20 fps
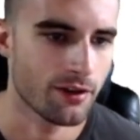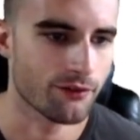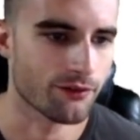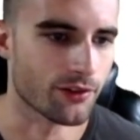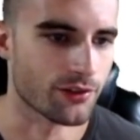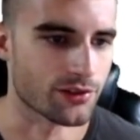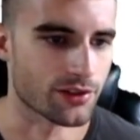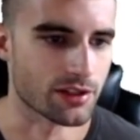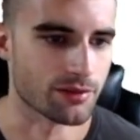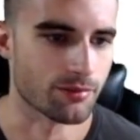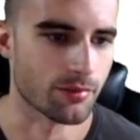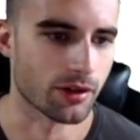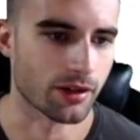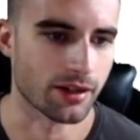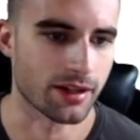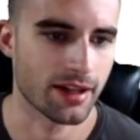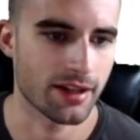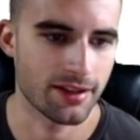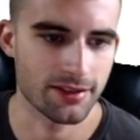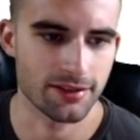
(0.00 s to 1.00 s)
versus
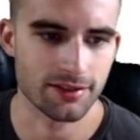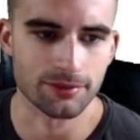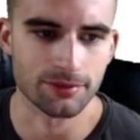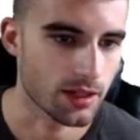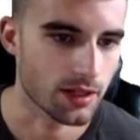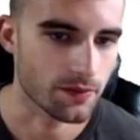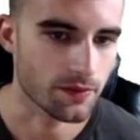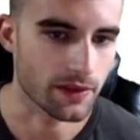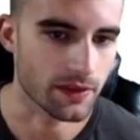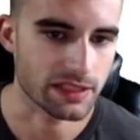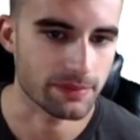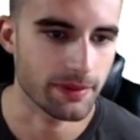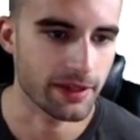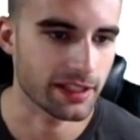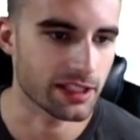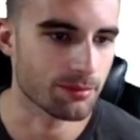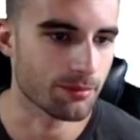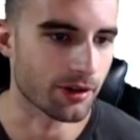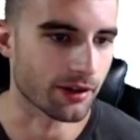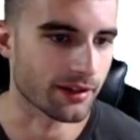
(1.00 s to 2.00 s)
Marquez. And then
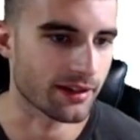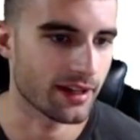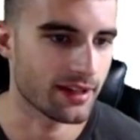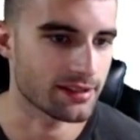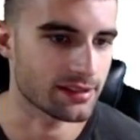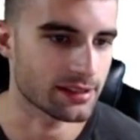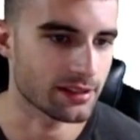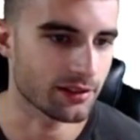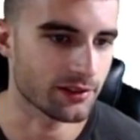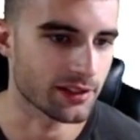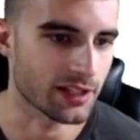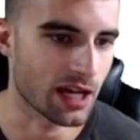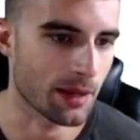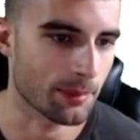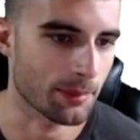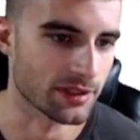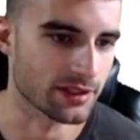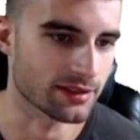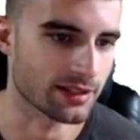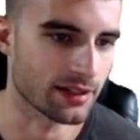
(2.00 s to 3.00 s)
speaking of Marquez here on the
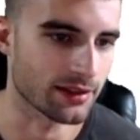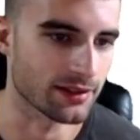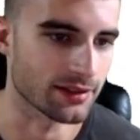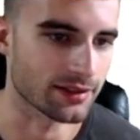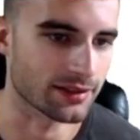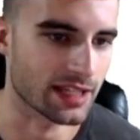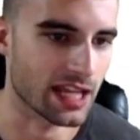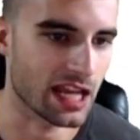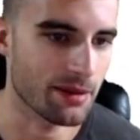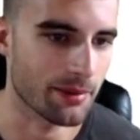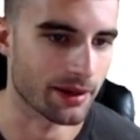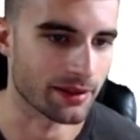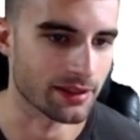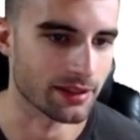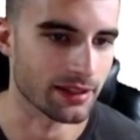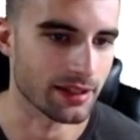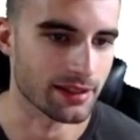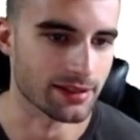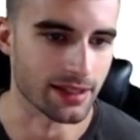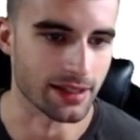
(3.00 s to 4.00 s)
opposite side of this game, I
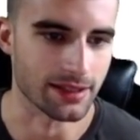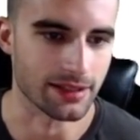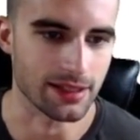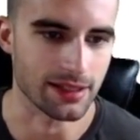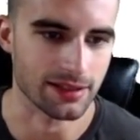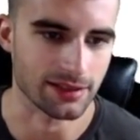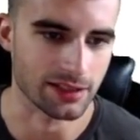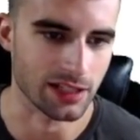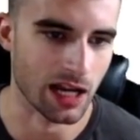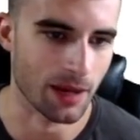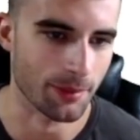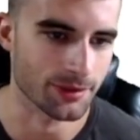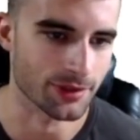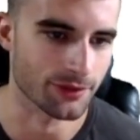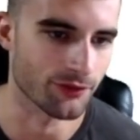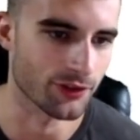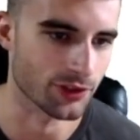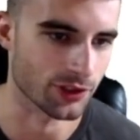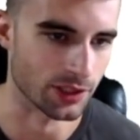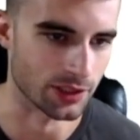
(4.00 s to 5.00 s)
think he's a decent
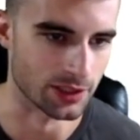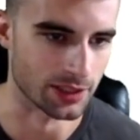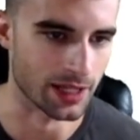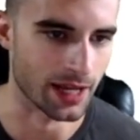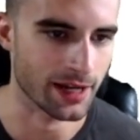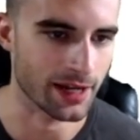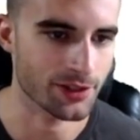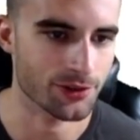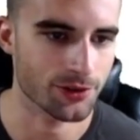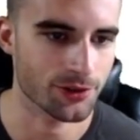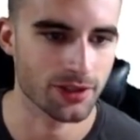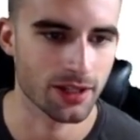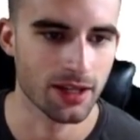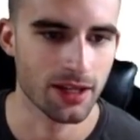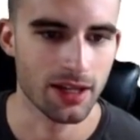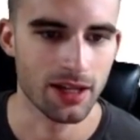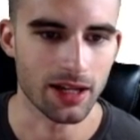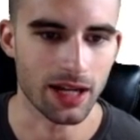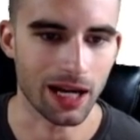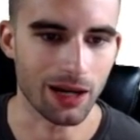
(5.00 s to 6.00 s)
option versus the Angels.
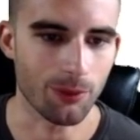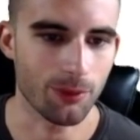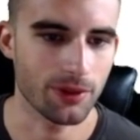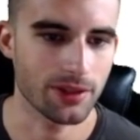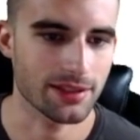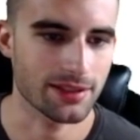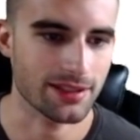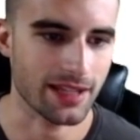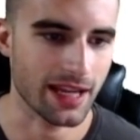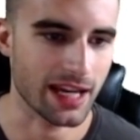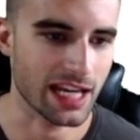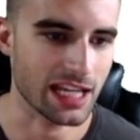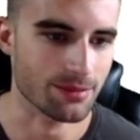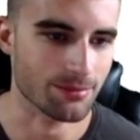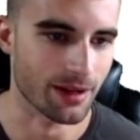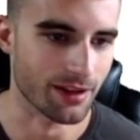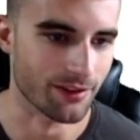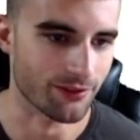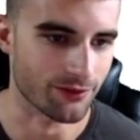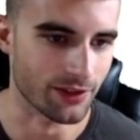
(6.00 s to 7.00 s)
I wouldn't say he's
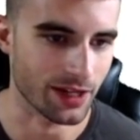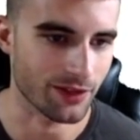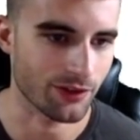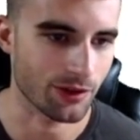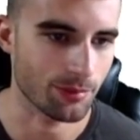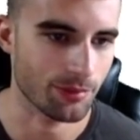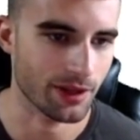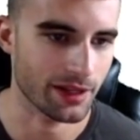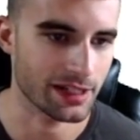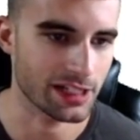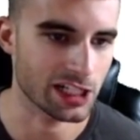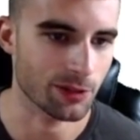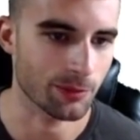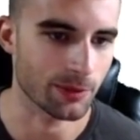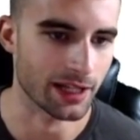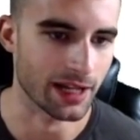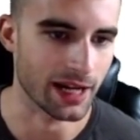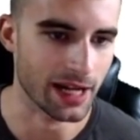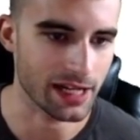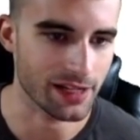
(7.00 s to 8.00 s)
my favorite play here, but
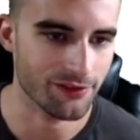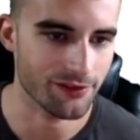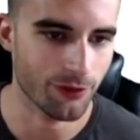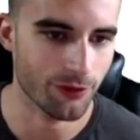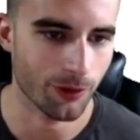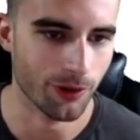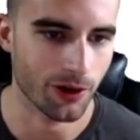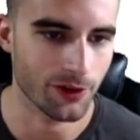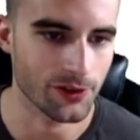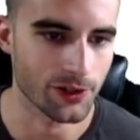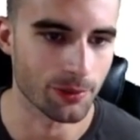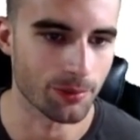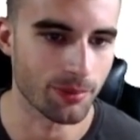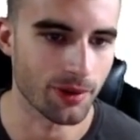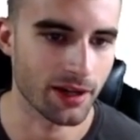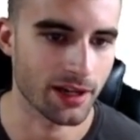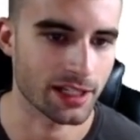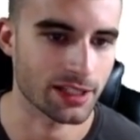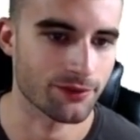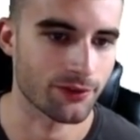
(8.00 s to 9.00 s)
at
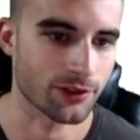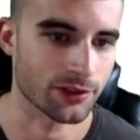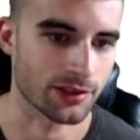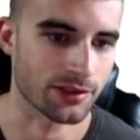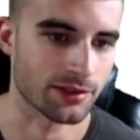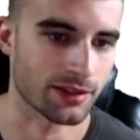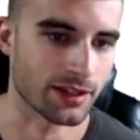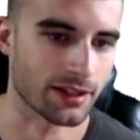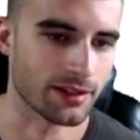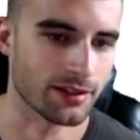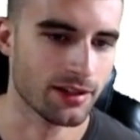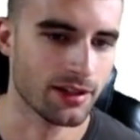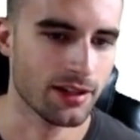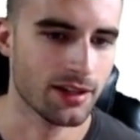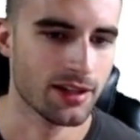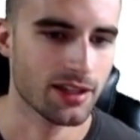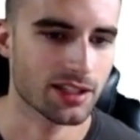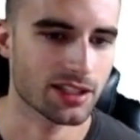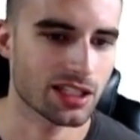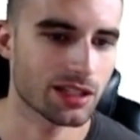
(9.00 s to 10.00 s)
$8,400 versus a
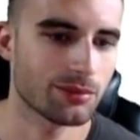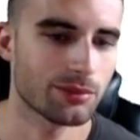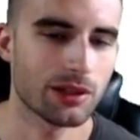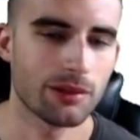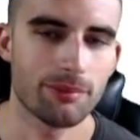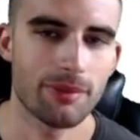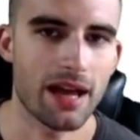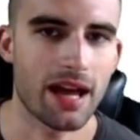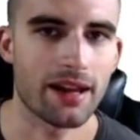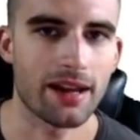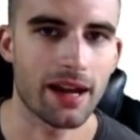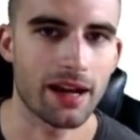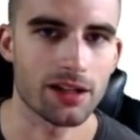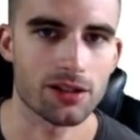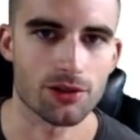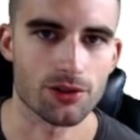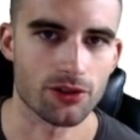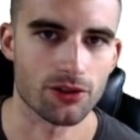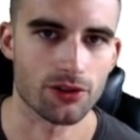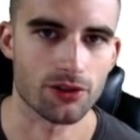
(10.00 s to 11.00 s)
somewhat bad
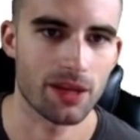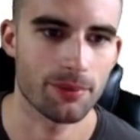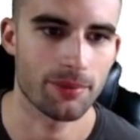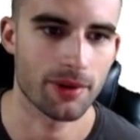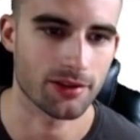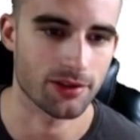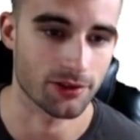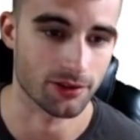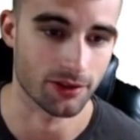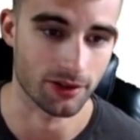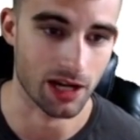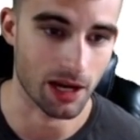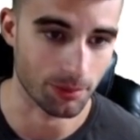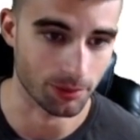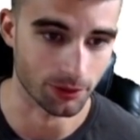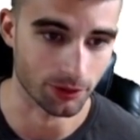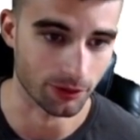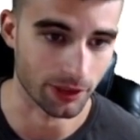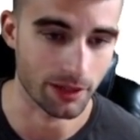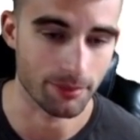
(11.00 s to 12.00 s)
Angels lineup, yes, there's a
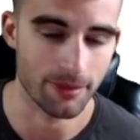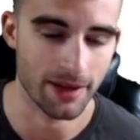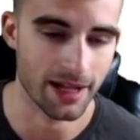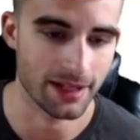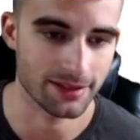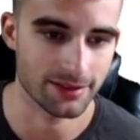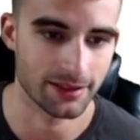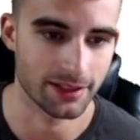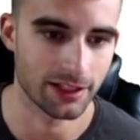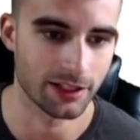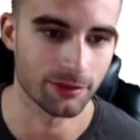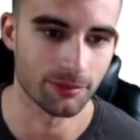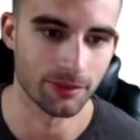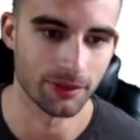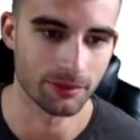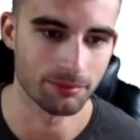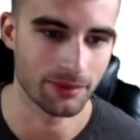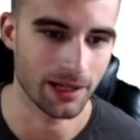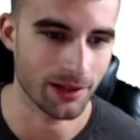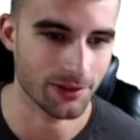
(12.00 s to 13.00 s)
couple of great bats there,
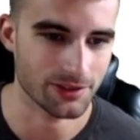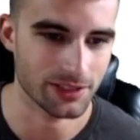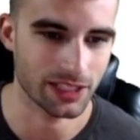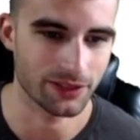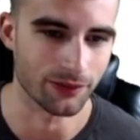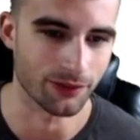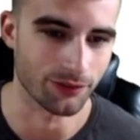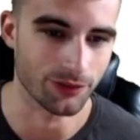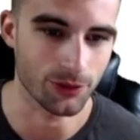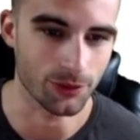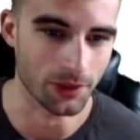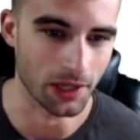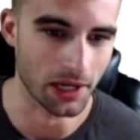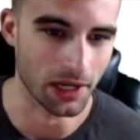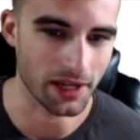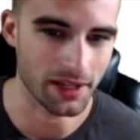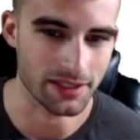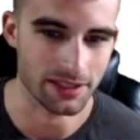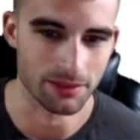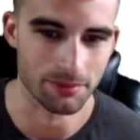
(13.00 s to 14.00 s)
but outside of a few
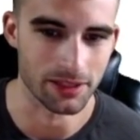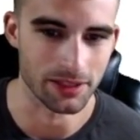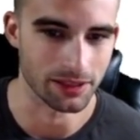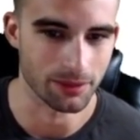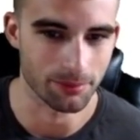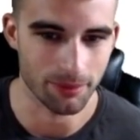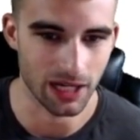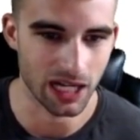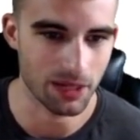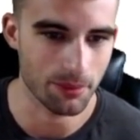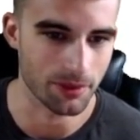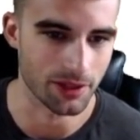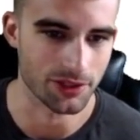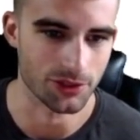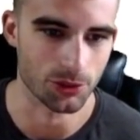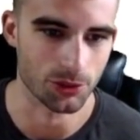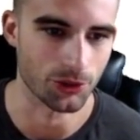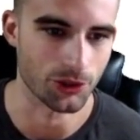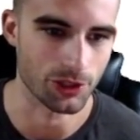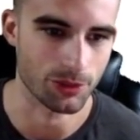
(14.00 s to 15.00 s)
guys, I mean, the bottom of
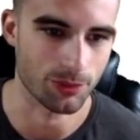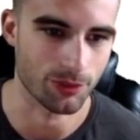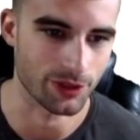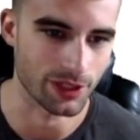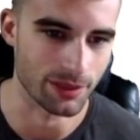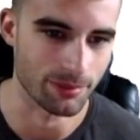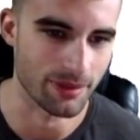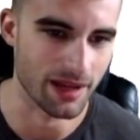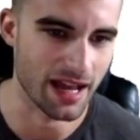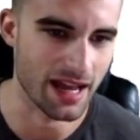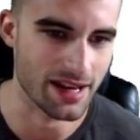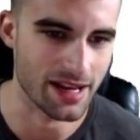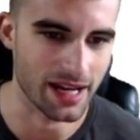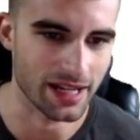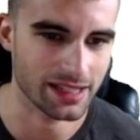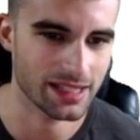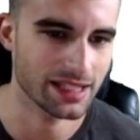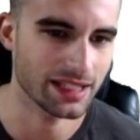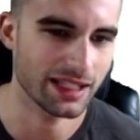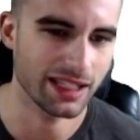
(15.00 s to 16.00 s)
this order is pretty bad, and
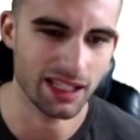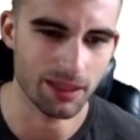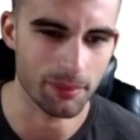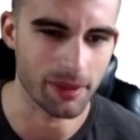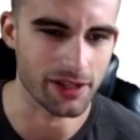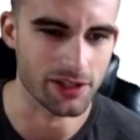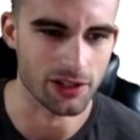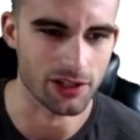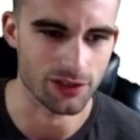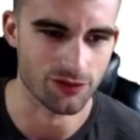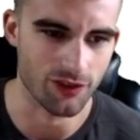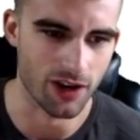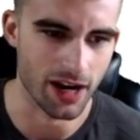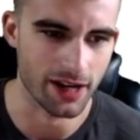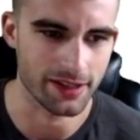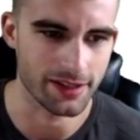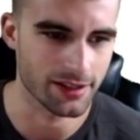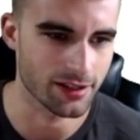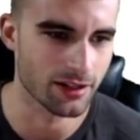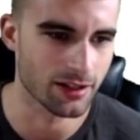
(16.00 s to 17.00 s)
I think he can be just
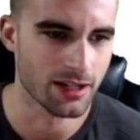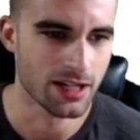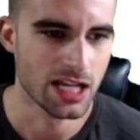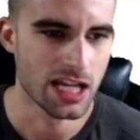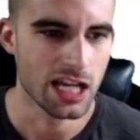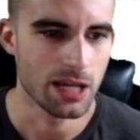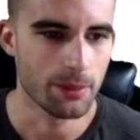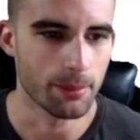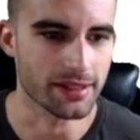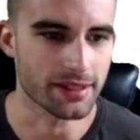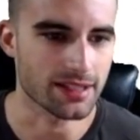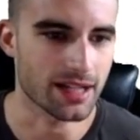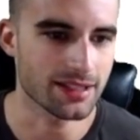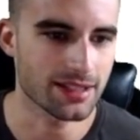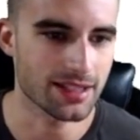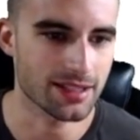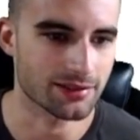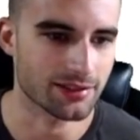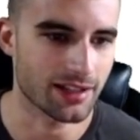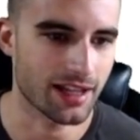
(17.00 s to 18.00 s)
fine here. Besides
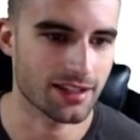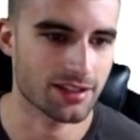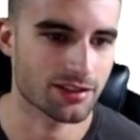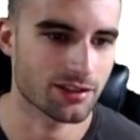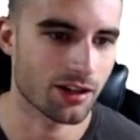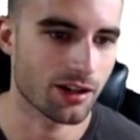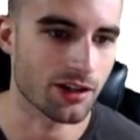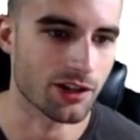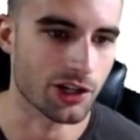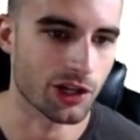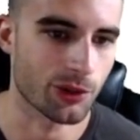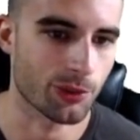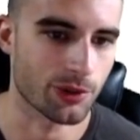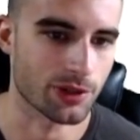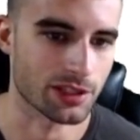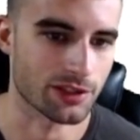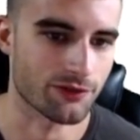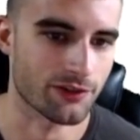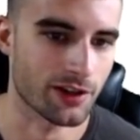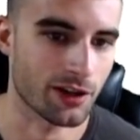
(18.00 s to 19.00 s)
his last start in
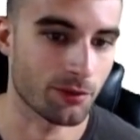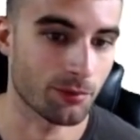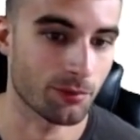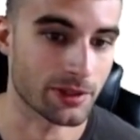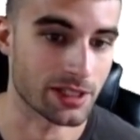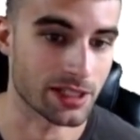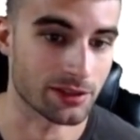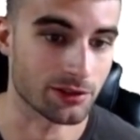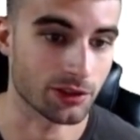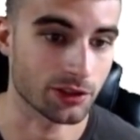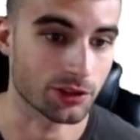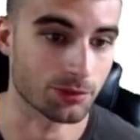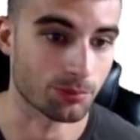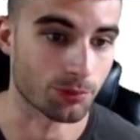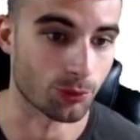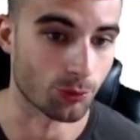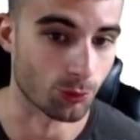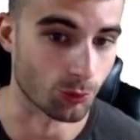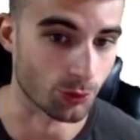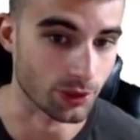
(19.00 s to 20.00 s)
Coors Field, which he looked
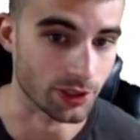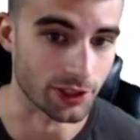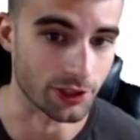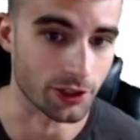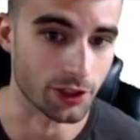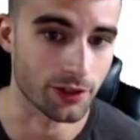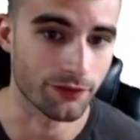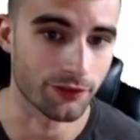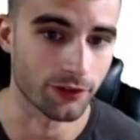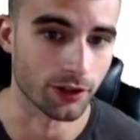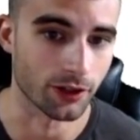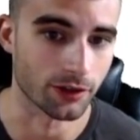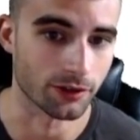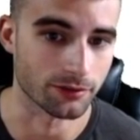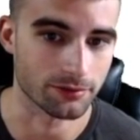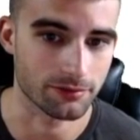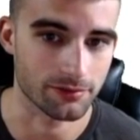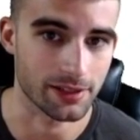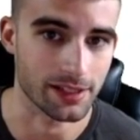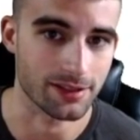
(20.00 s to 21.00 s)
really good for a
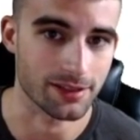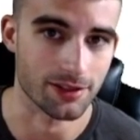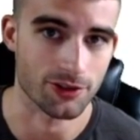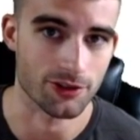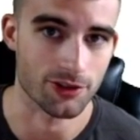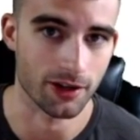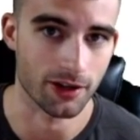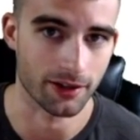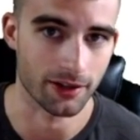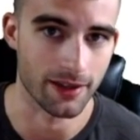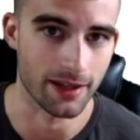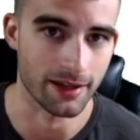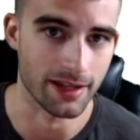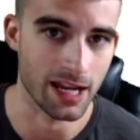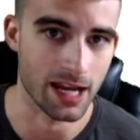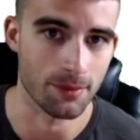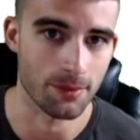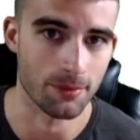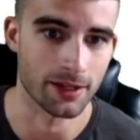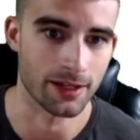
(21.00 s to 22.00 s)
decent chunk of that
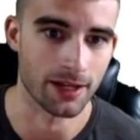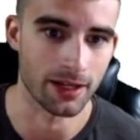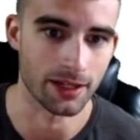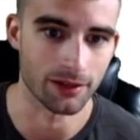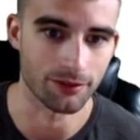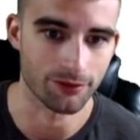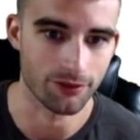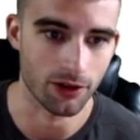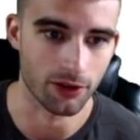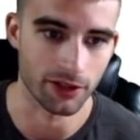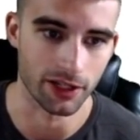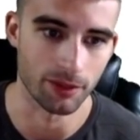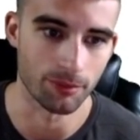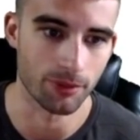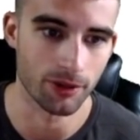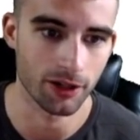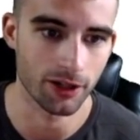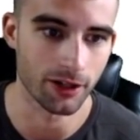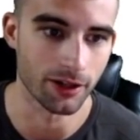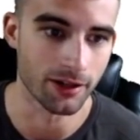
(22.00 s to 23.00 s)
game, then it ended up falling
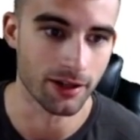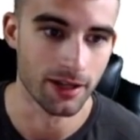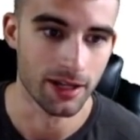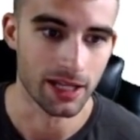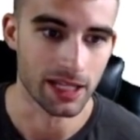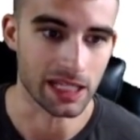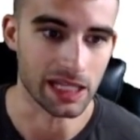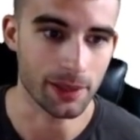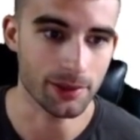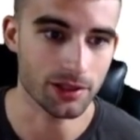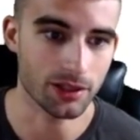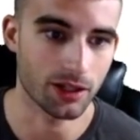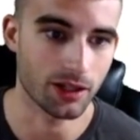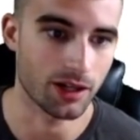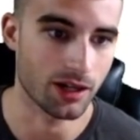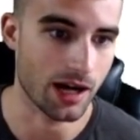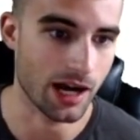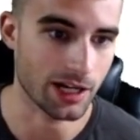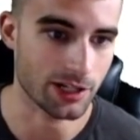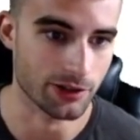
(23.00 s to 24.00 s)
apart, he was on a
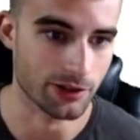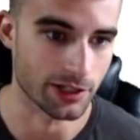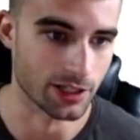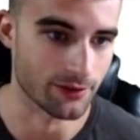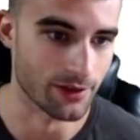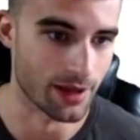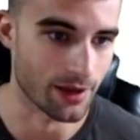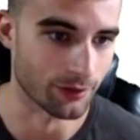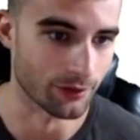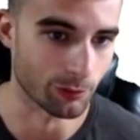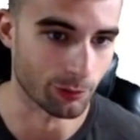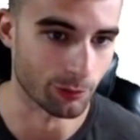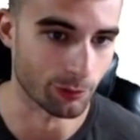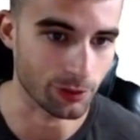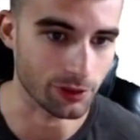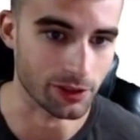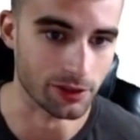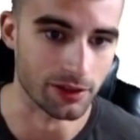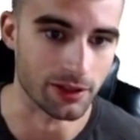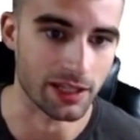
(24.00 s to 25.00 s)
hot stretch of having
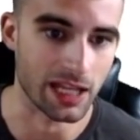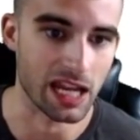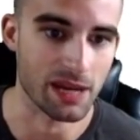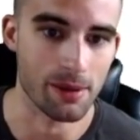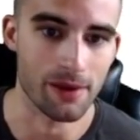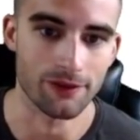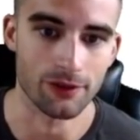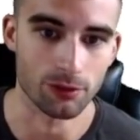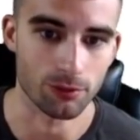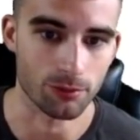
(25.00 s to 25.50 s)
really good game after